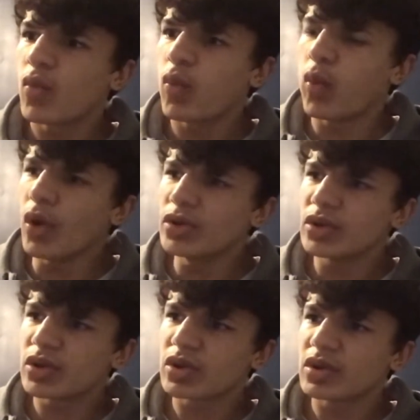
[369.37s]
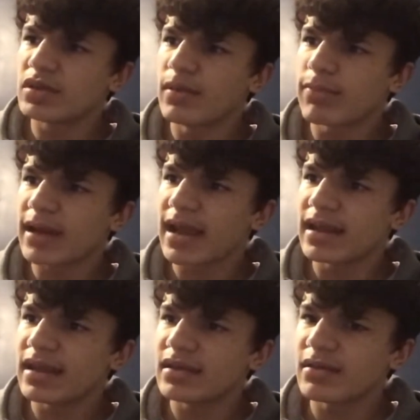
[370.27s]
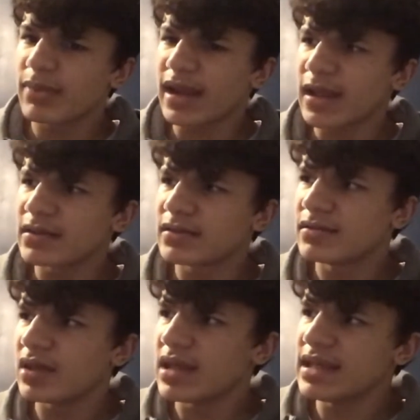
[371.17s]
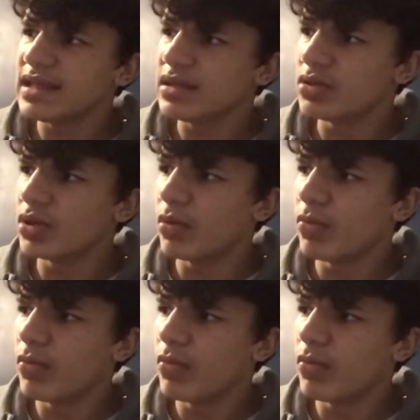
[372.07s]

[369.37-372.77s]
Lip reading: wants the plant to eat them.